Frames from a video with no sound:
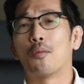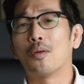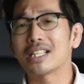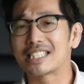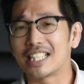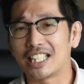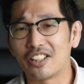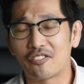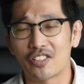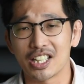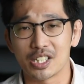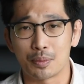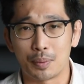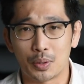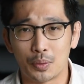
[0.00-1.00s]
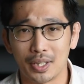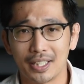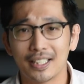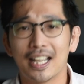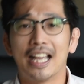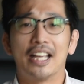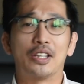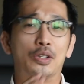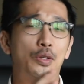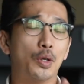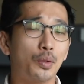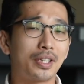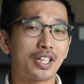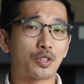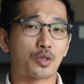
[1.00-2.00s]
at what's the difference between
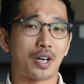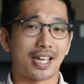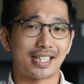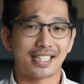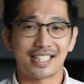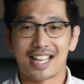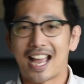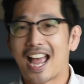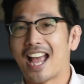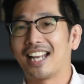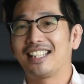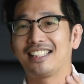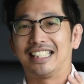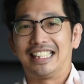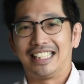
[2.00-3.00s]
unit trust and